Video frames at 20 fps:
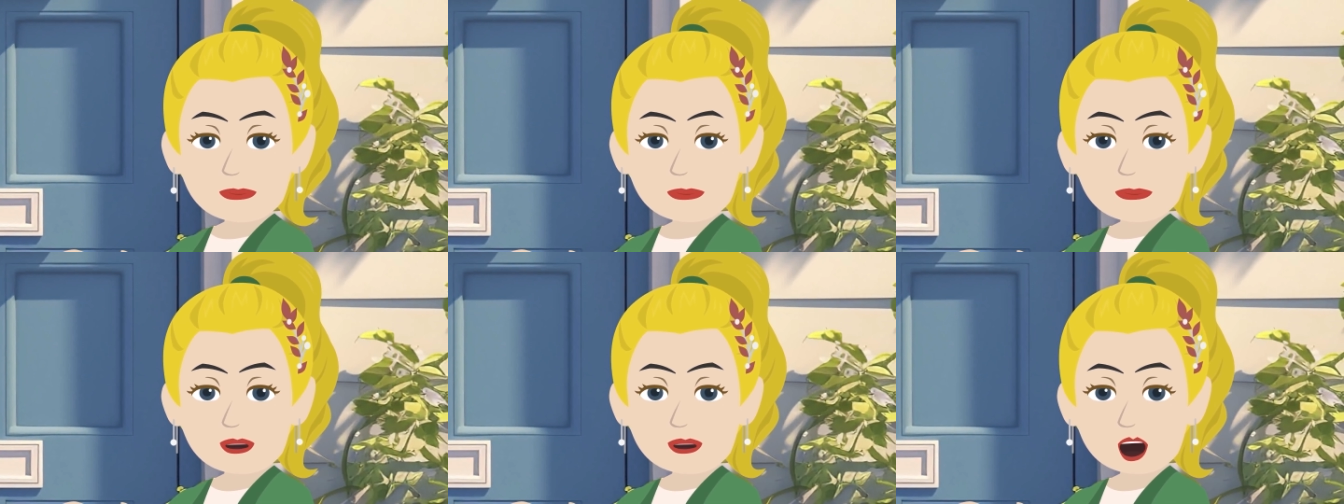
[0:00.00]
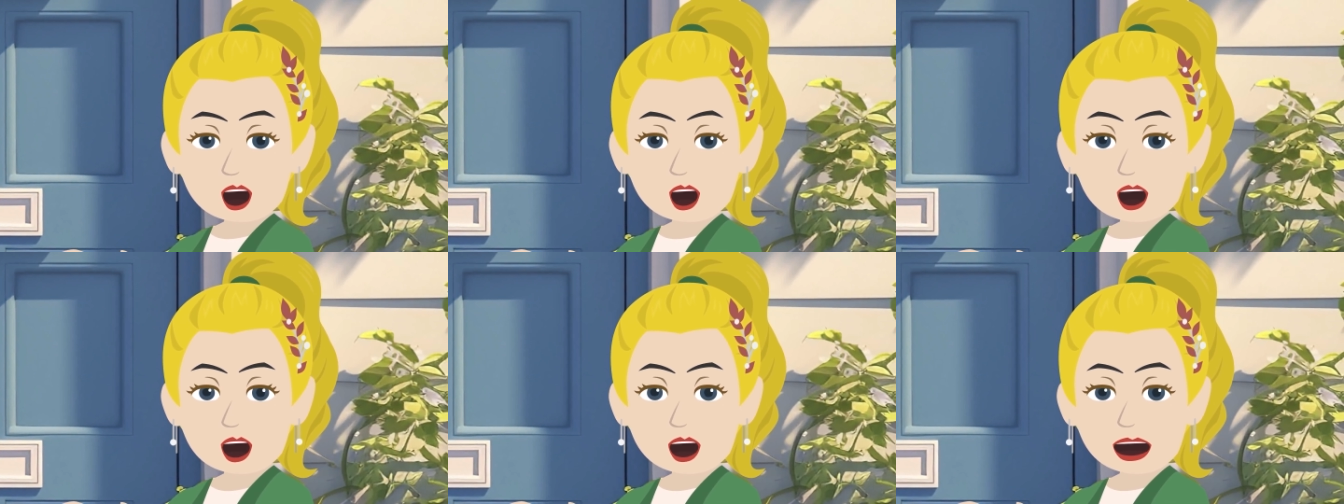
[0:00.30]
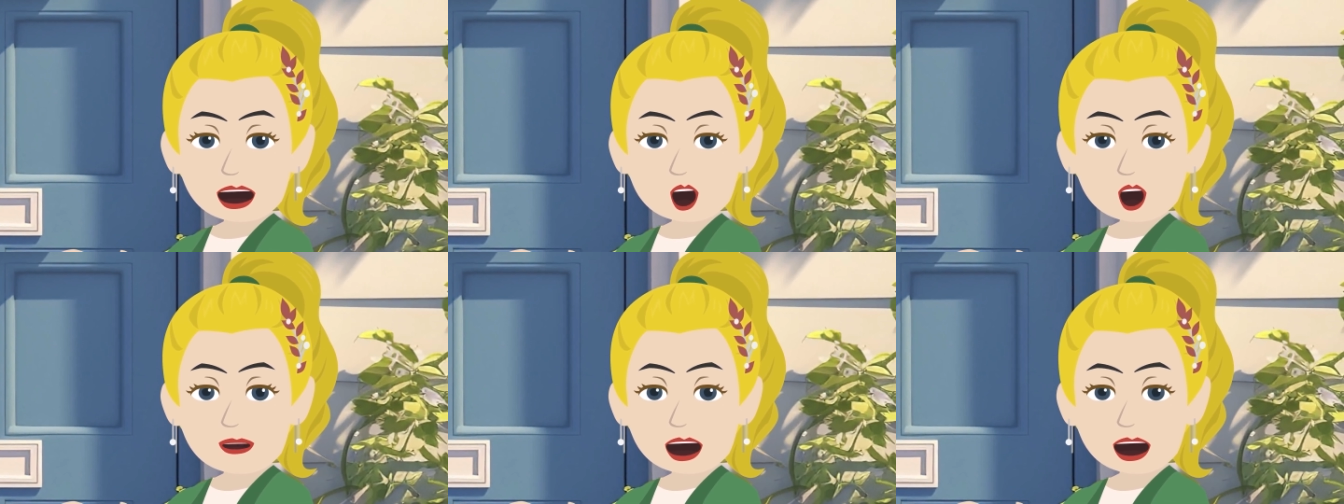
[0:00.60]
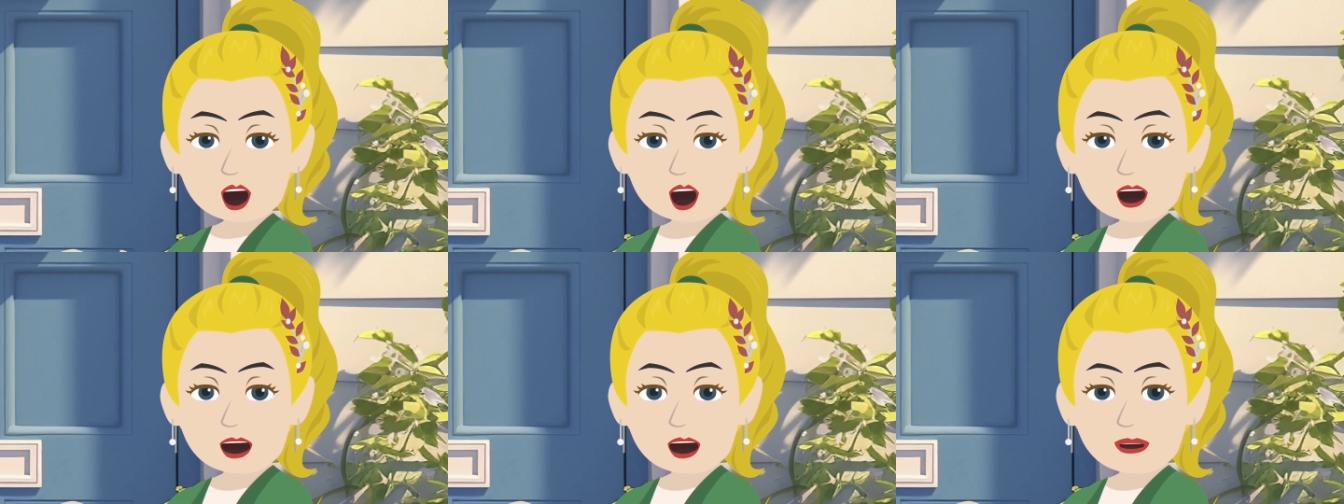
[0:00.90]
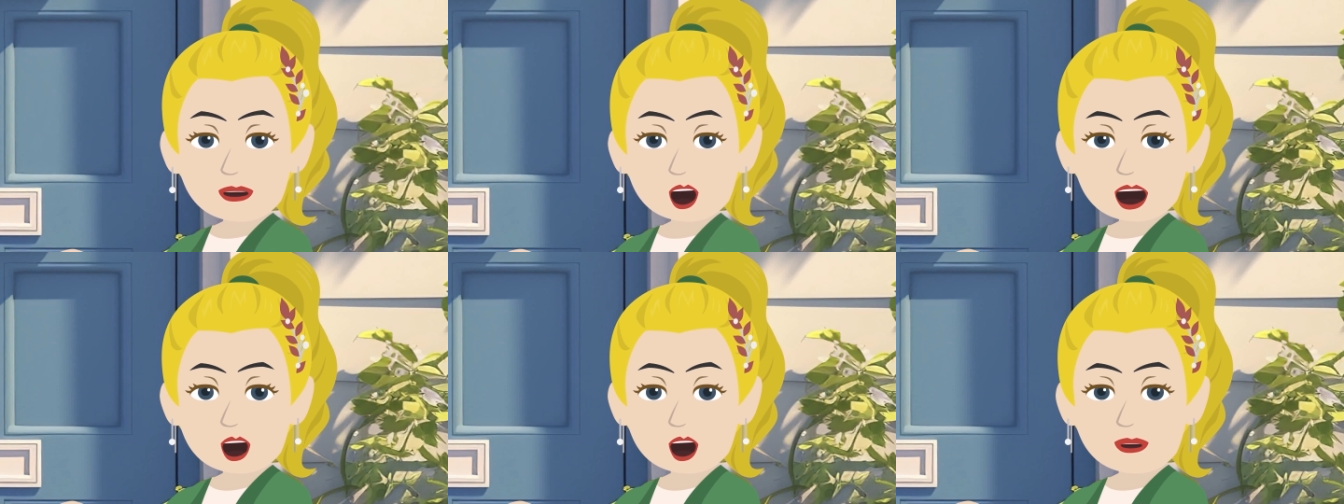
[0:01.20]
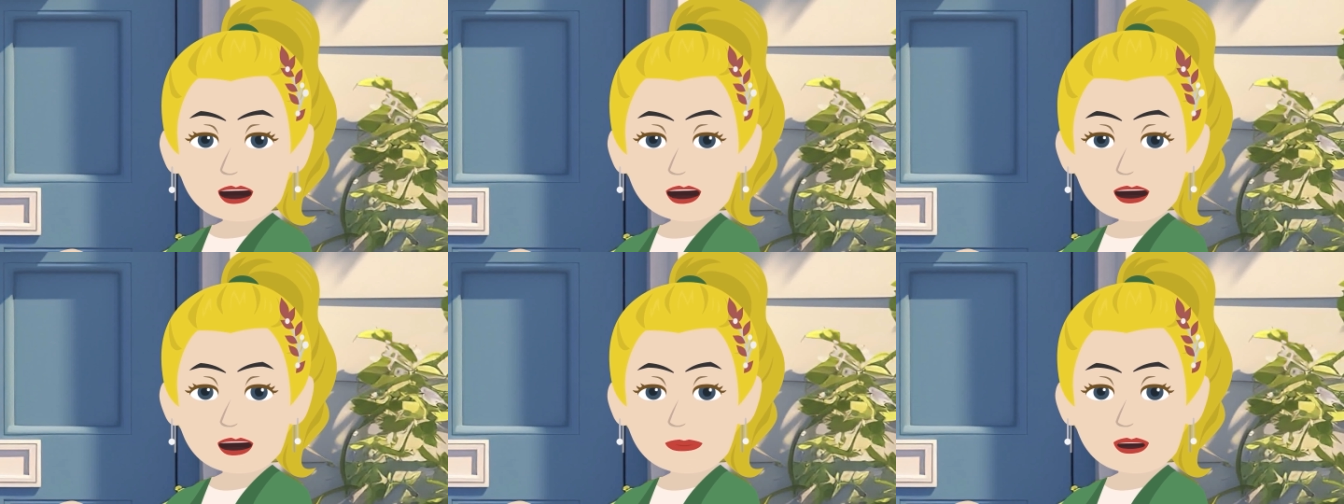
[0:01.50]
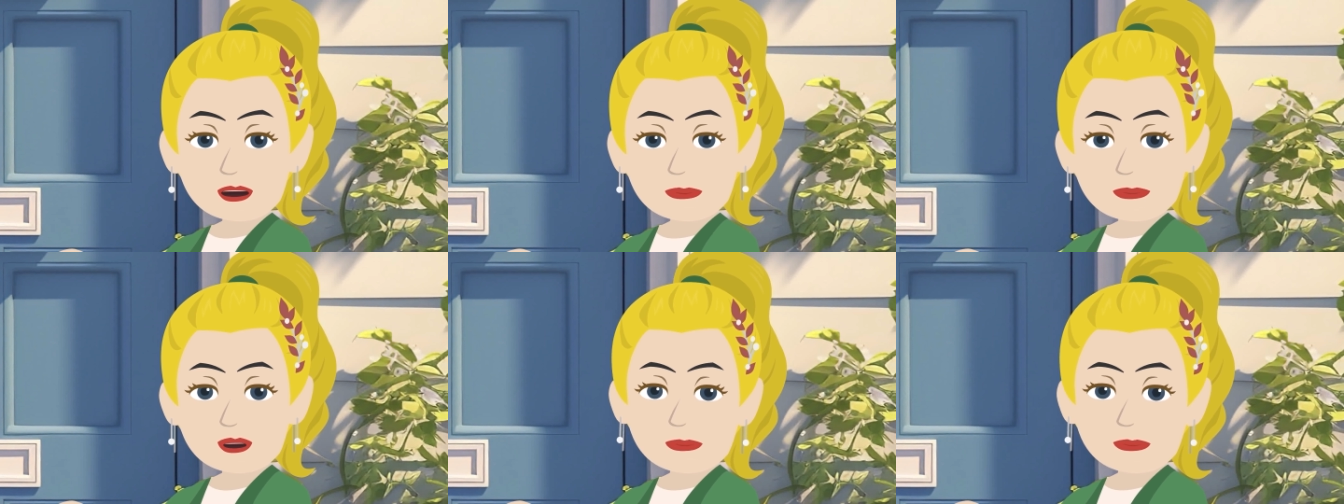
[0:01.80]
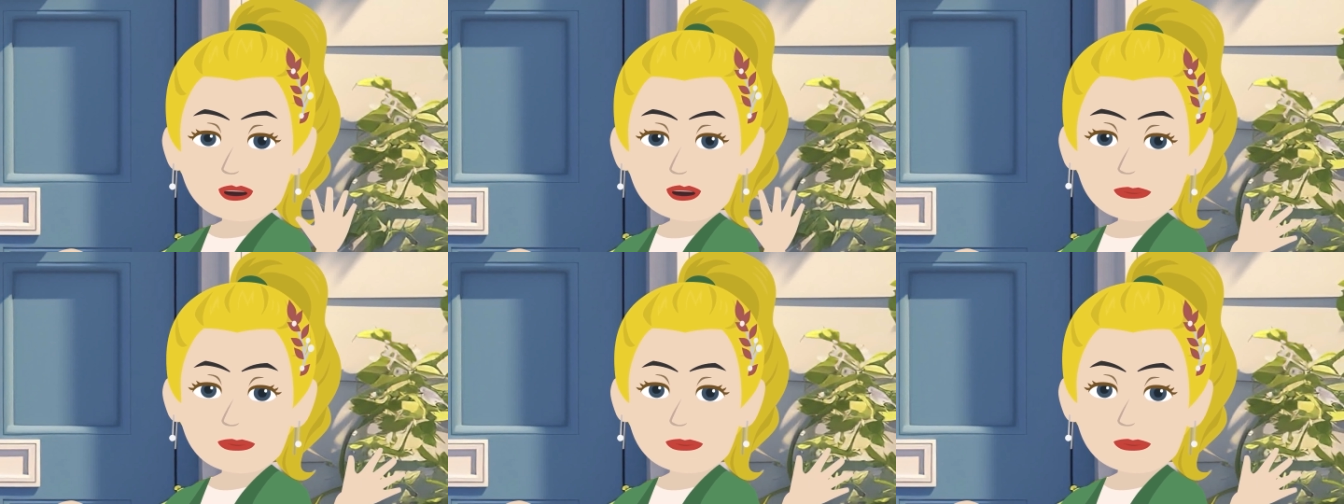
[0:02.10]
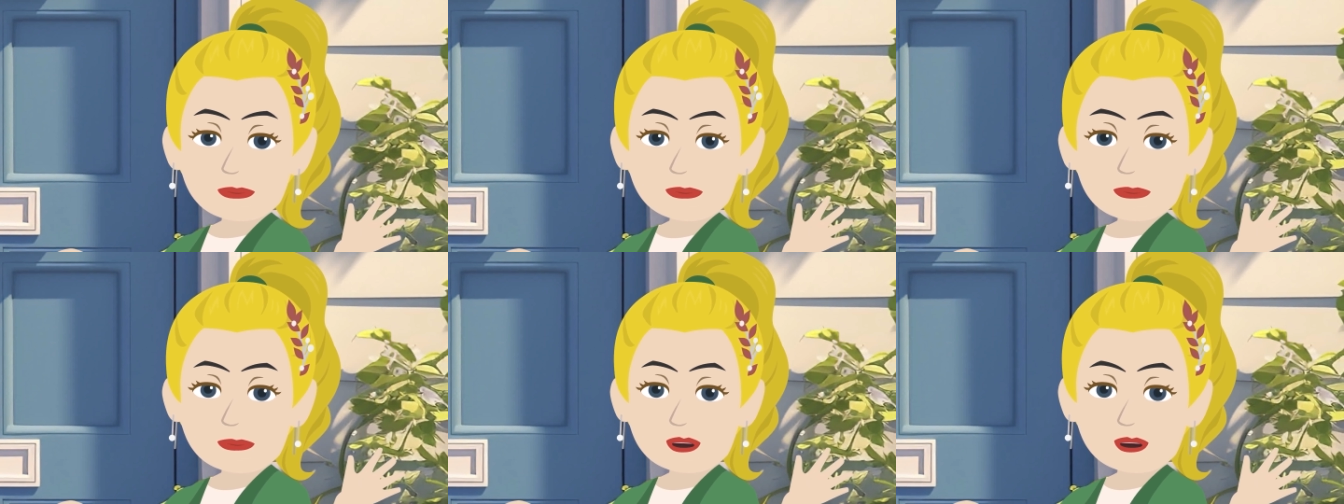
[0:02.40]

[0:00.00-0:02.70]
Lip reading: as you would about anything else that is important to you.